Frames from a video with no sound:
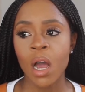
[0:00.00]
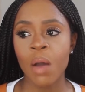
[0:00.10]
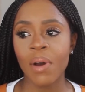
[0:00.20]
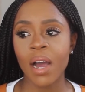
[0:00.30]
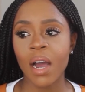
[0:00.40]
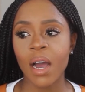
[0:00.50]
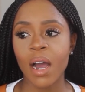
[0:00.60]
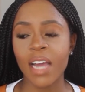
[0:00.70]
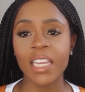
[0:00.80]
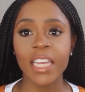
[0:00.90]
um,
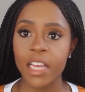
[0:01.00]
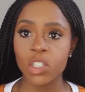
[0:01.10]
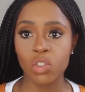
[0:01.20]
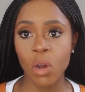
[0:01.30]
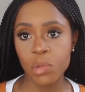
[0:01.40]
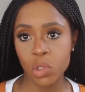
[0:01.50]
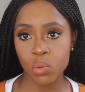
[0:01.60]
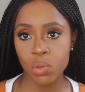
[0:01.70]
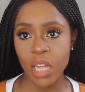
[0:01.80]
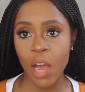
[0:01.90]
I didn't get into drama
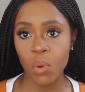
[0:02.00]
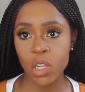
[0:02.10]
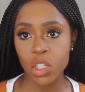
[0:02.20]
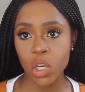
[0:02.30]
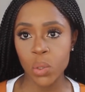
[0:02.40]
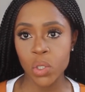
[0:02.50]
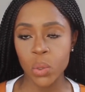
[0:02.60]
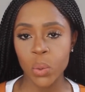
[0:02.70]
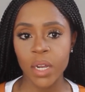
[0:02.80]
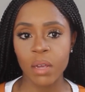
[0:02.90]
schools that I wanted to go
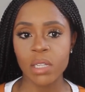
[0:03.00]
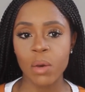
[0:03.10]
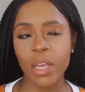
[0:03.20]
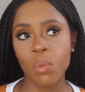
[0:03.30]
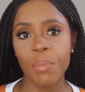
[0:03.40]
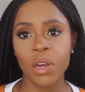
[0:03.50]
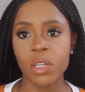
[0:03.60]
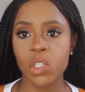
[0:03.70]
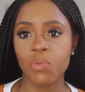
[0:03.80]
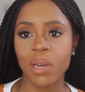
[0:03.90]
to, and I was like, okay, what am I going
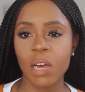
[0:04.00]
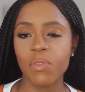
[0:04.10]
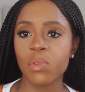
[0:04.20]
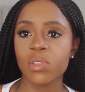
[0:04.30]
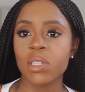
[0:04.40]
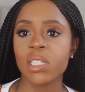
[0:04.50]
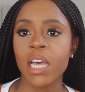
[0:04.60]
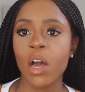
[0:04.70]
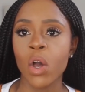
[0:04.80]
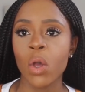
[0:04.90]
to do with my life? I'm just going to
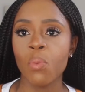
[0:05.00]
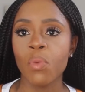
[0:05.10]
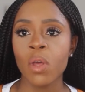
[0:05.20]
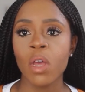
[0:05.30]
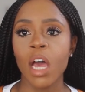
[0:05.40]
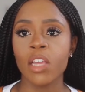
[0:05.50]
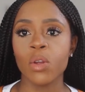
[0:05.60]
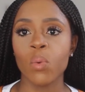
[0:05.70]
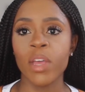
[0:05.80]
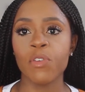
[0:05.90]
sit at home and you
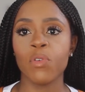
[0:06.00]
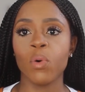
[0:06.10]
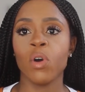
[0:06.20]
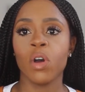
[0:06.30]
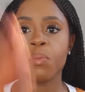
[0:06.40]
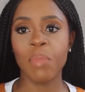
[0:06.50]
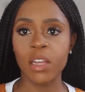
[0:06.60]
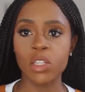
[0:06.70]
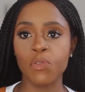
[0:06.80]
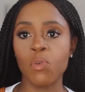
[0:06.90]
know wait for
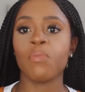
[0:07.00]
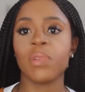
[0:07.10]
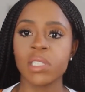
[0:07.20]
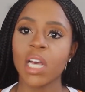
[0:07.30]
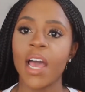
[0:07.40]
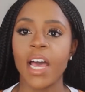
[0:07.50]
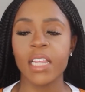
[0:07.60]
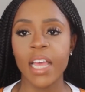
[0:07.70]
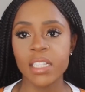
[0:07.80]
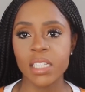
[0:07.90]
manna to fall from the sky. At
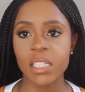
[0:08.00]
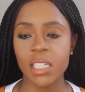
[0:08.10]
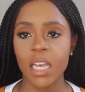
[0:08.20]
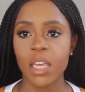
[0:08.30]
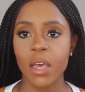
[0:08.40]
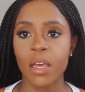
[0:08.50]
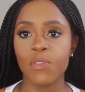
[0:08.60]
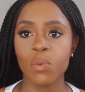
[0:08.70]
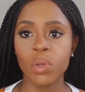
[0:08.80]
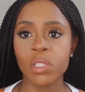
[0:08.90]
the end of the day, yeah,
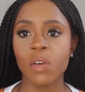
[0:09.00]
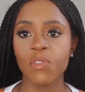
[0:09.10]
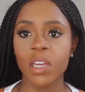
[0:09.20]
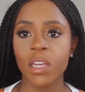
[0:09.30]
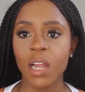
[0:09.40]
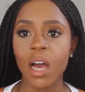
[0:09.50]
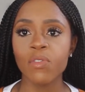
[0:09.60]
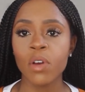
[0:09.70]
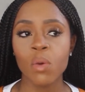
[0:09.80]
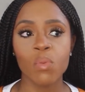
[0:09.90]
if you want something in life,
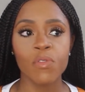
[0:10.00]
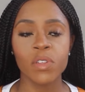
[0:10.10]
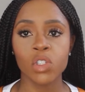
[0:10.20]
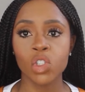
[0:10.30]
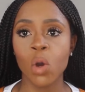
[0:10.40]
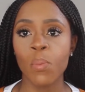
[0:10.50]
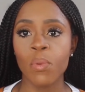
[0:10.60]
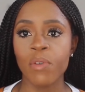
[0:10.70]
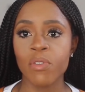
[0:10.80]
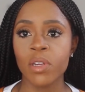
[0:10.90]
whether it's a job or
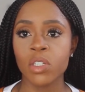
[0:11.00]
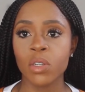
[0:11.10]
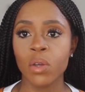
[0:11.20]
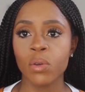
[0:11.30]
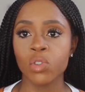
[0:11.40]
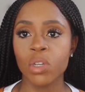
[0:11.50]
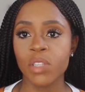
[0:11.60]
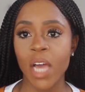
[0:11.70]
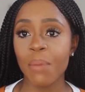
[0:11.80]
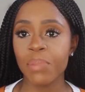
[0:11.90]
whether it's you know your
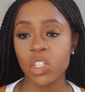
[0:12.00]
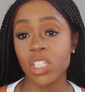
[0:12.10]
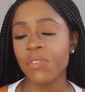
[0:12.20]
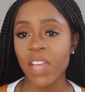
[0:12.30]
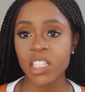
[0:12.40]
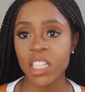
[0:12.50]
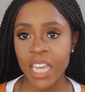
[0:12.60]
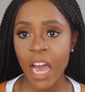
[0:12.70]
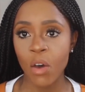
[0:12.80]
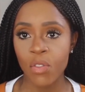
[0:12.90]
dreams, your ambitions, you have to actually
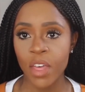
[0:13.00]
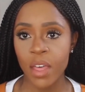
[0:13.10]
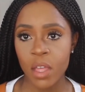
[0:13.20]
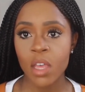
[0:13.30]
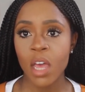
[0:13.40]
get out there